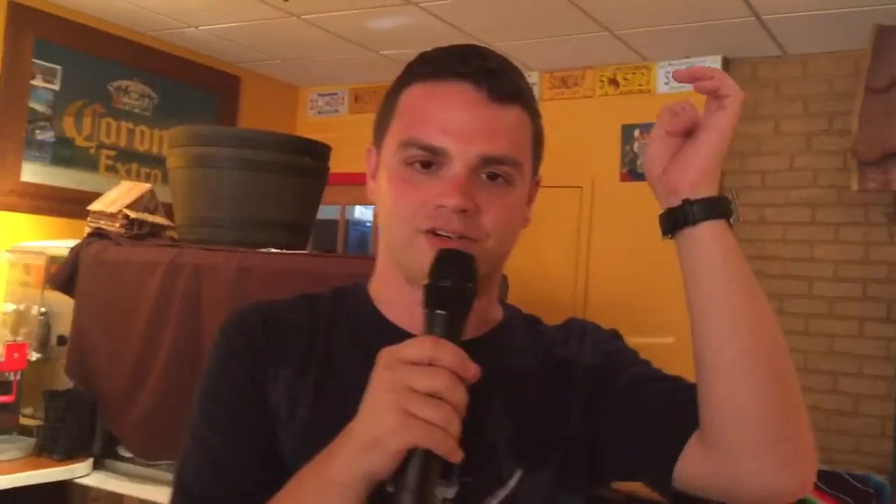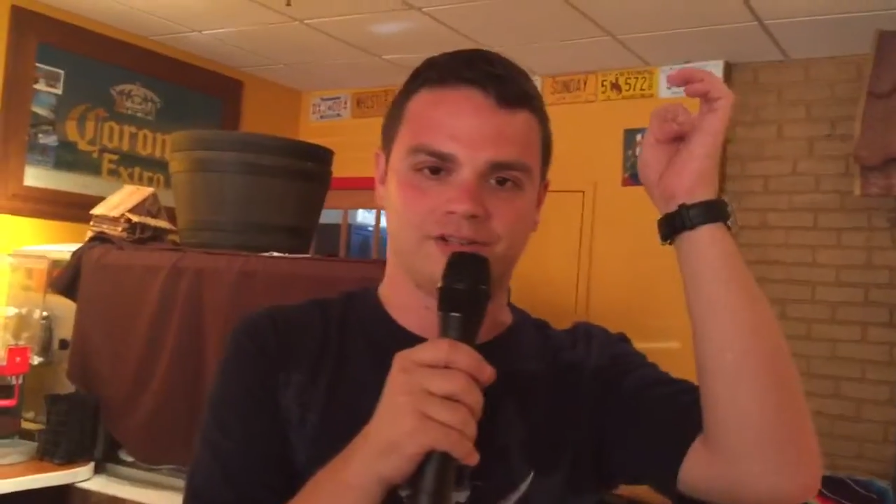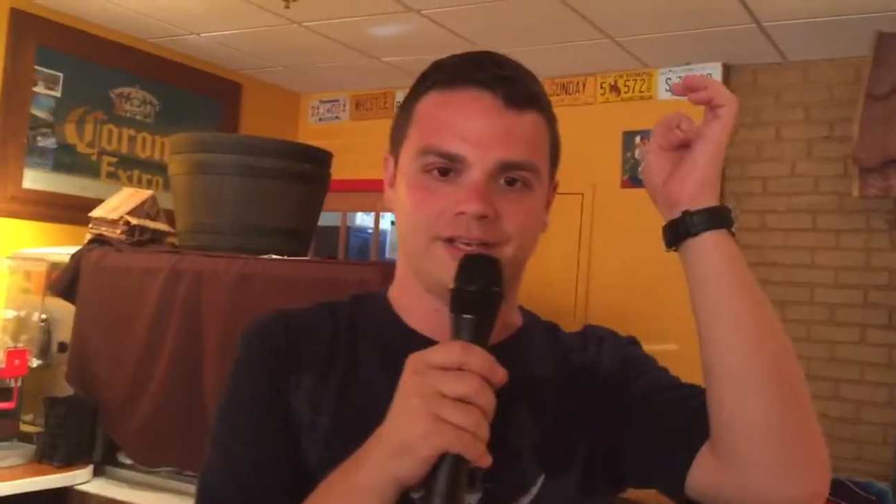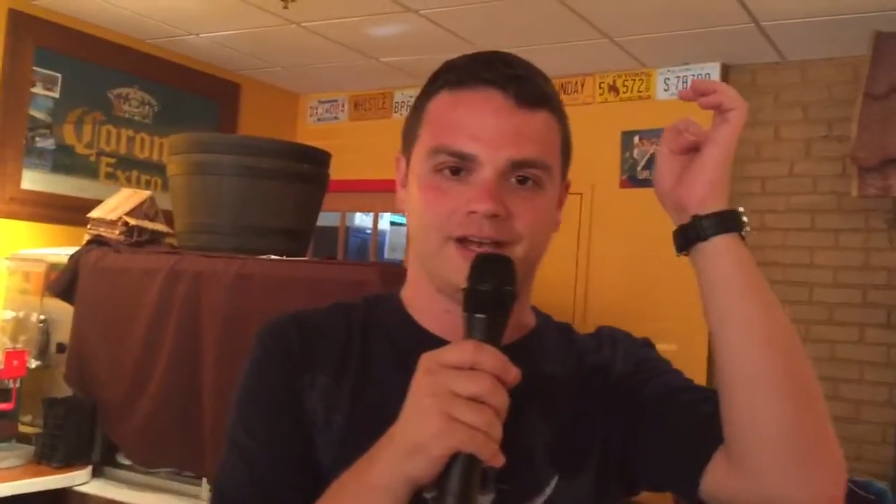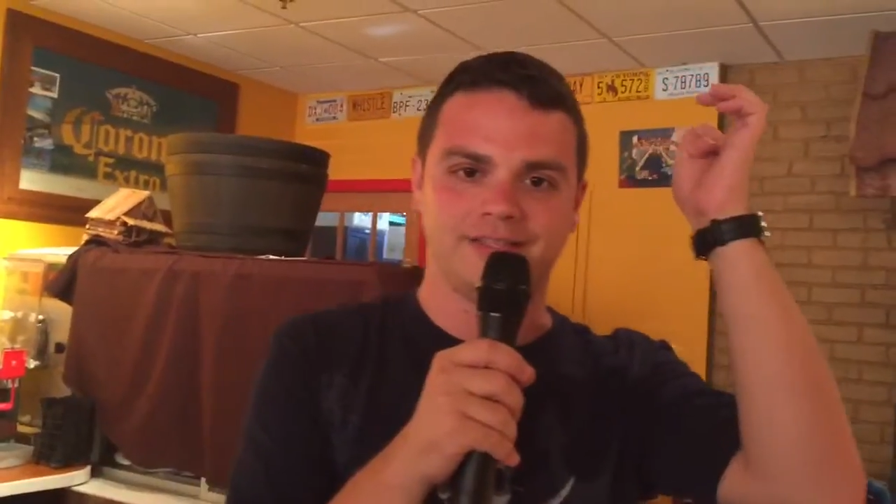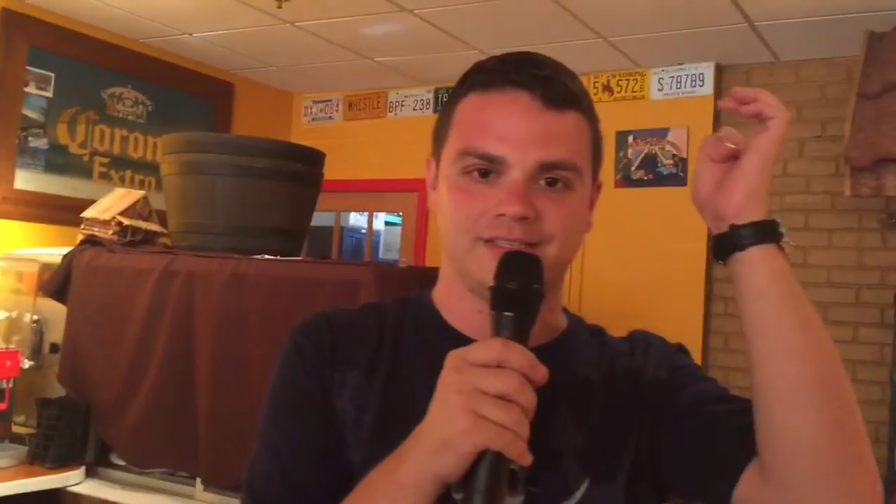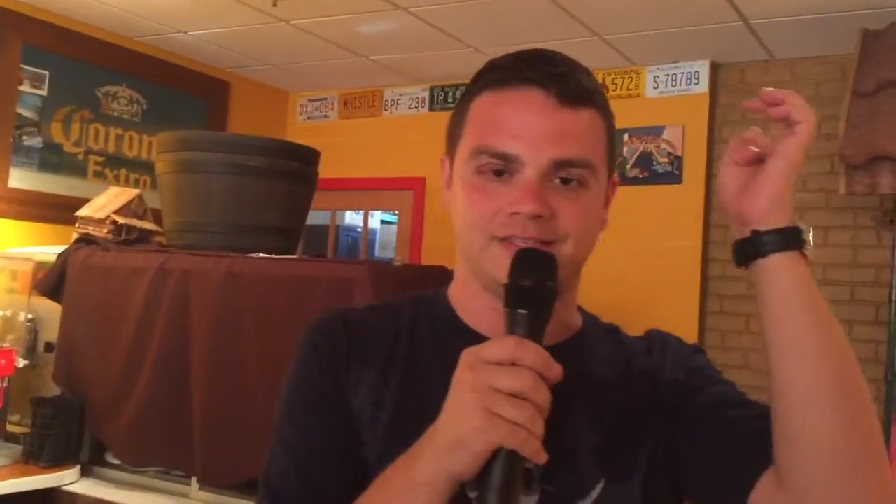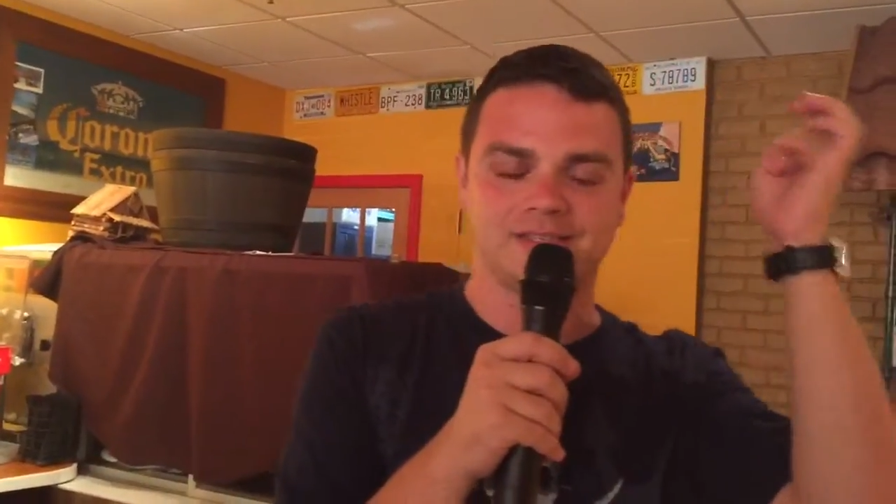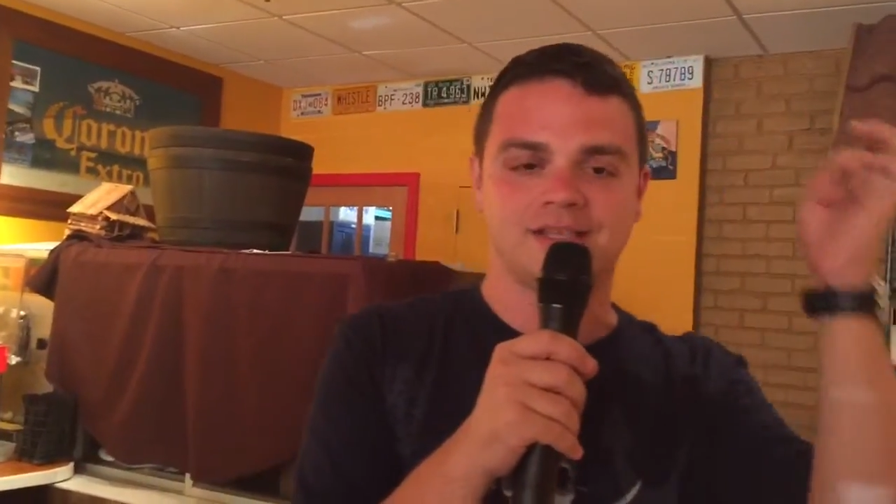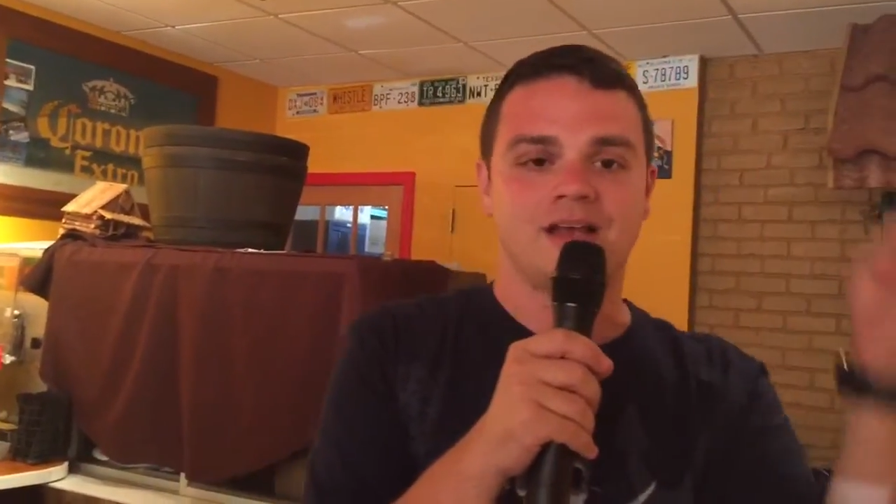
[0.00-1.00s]
early
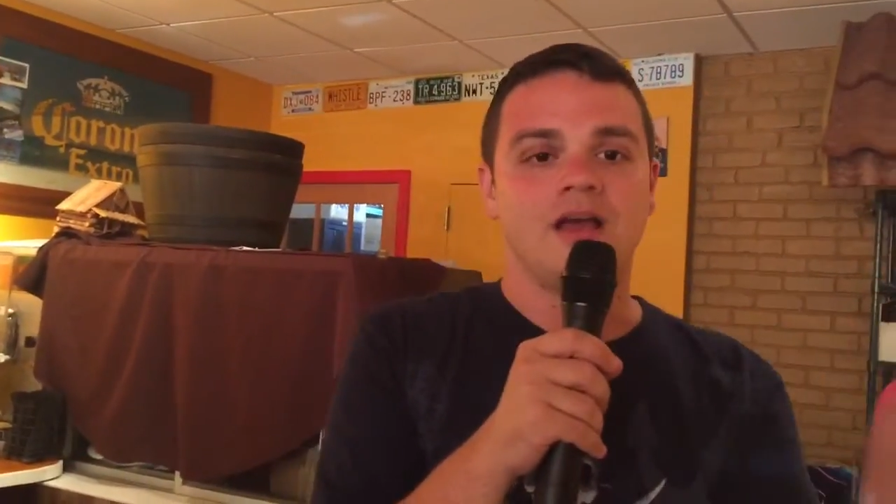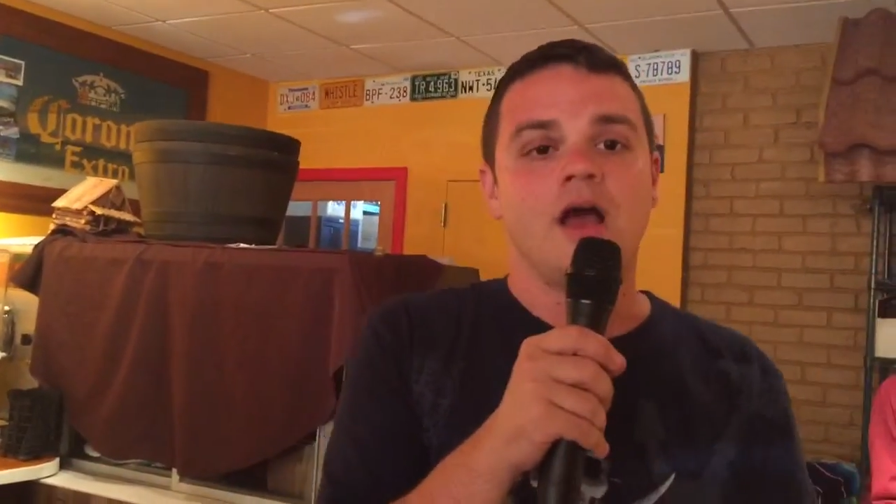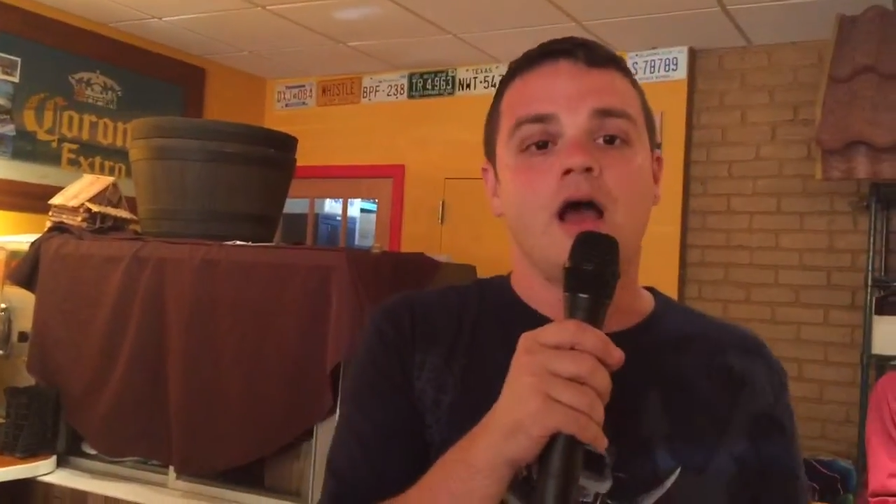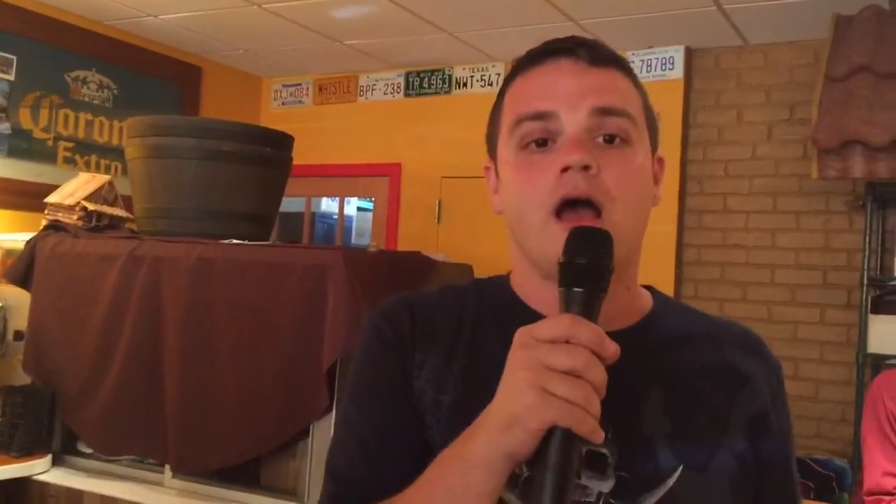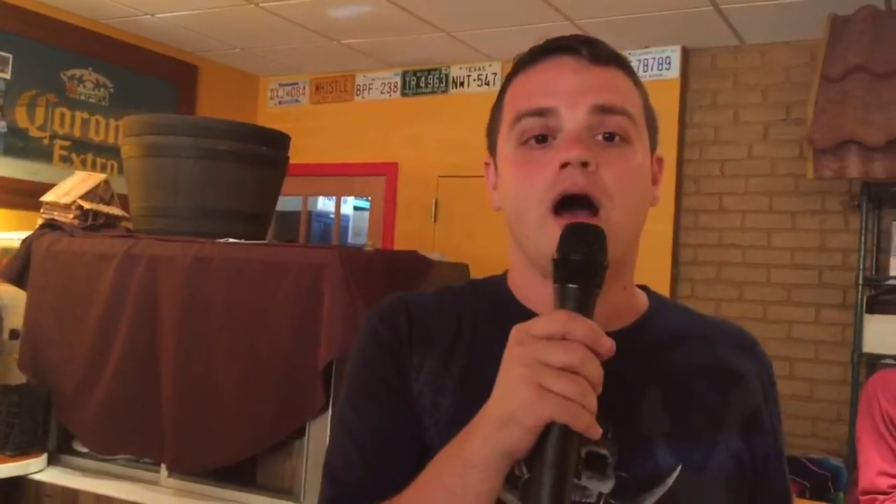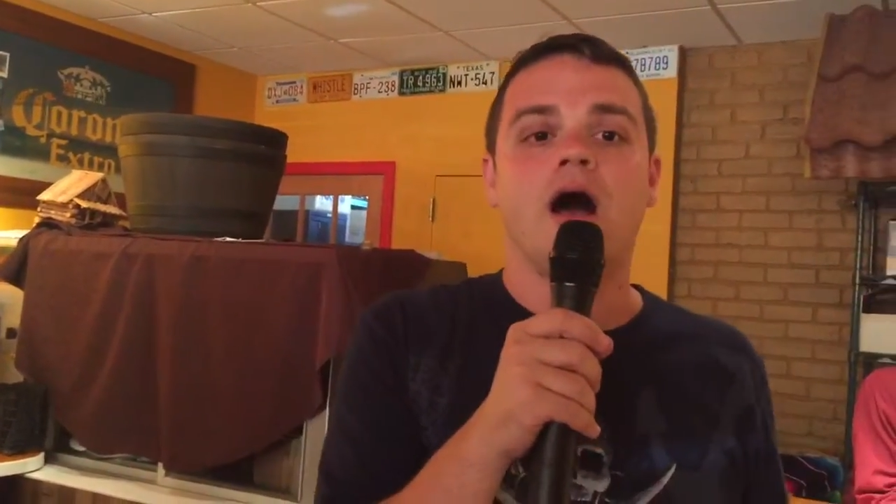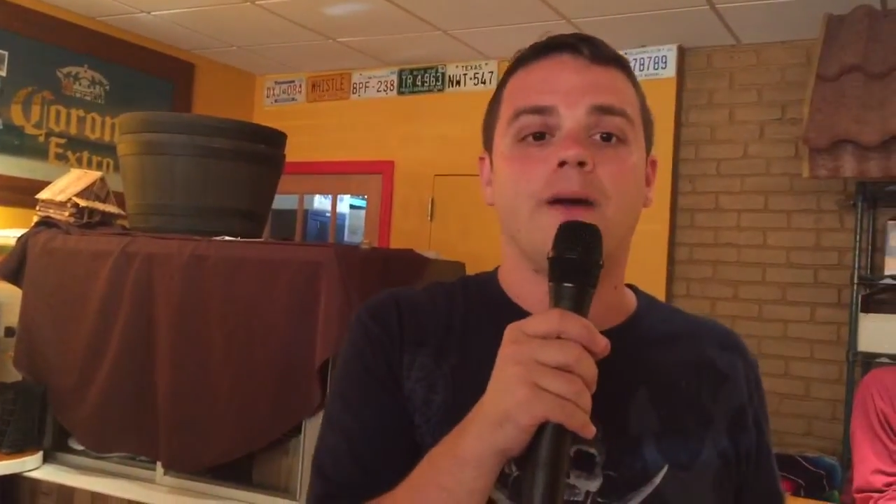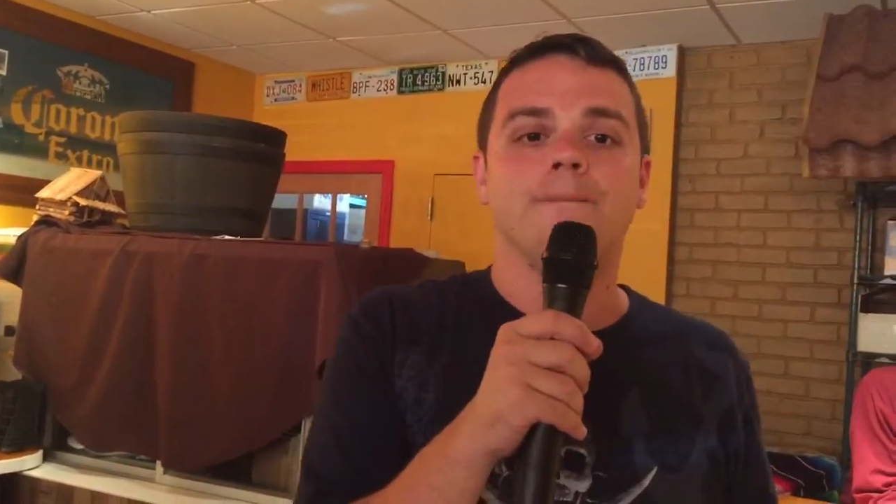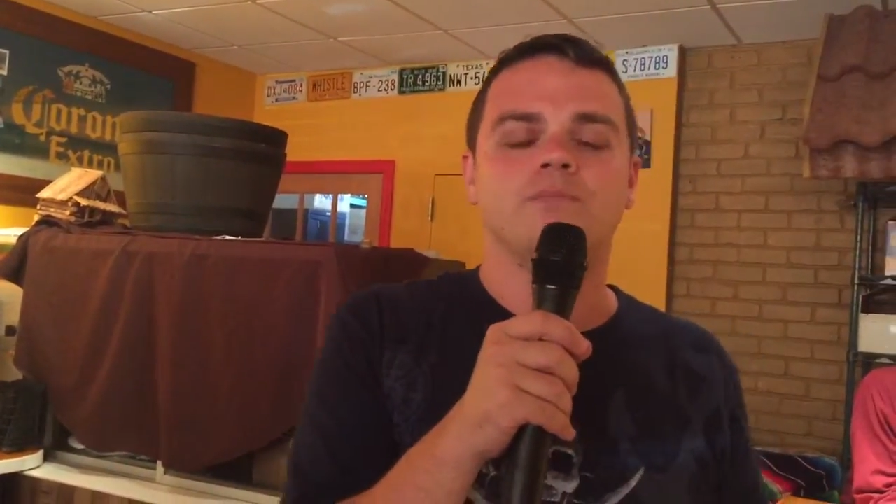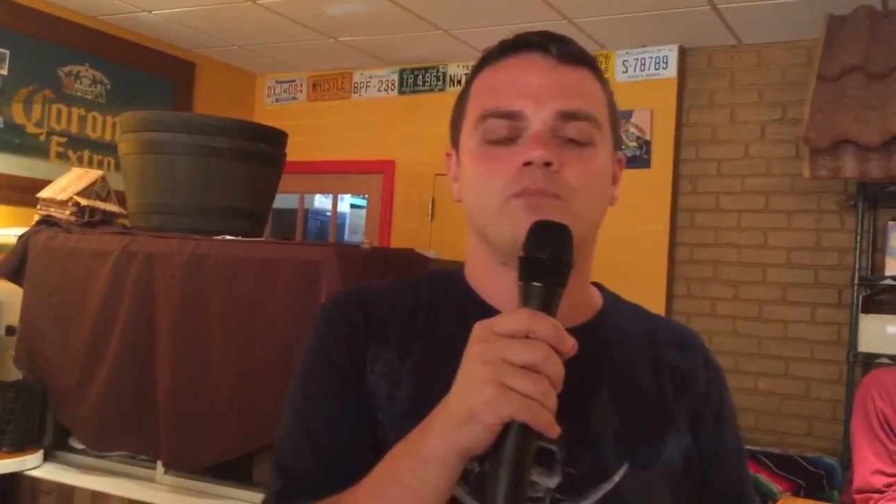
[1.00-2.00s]
90s.
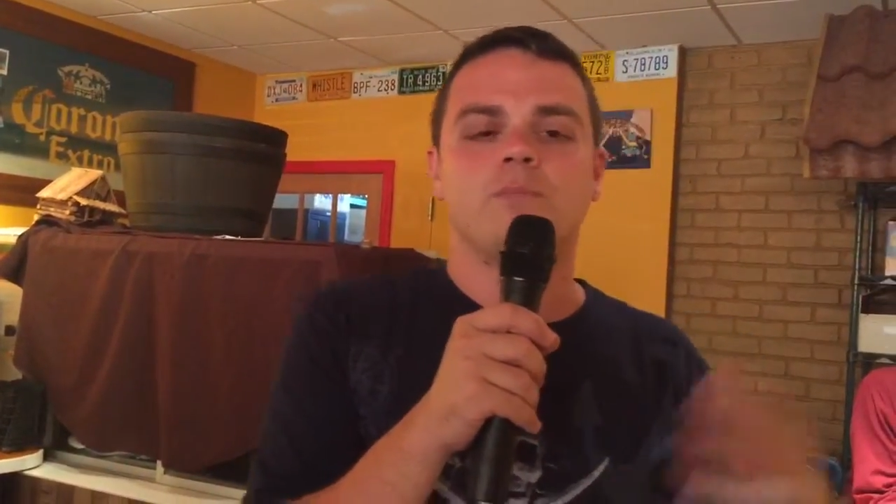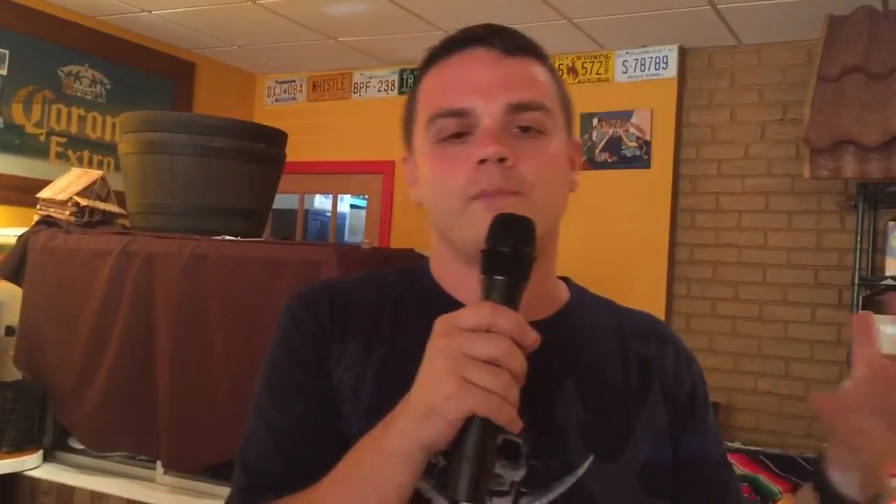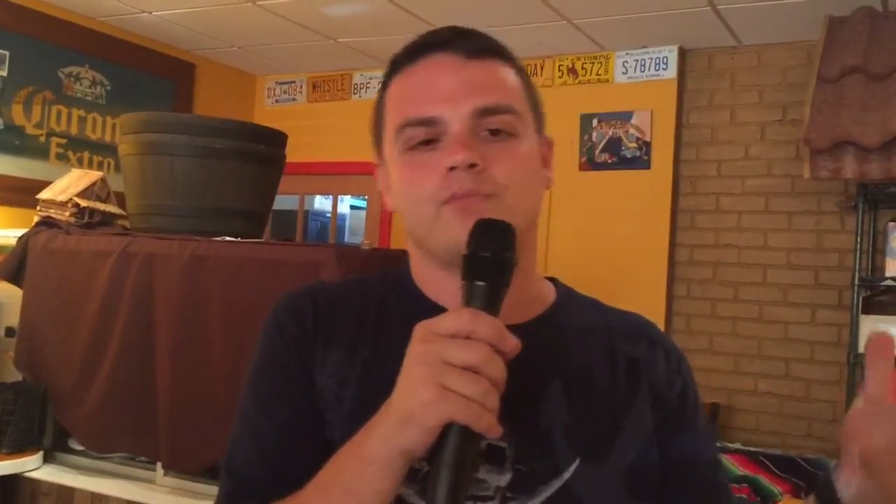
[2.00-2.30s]
Um,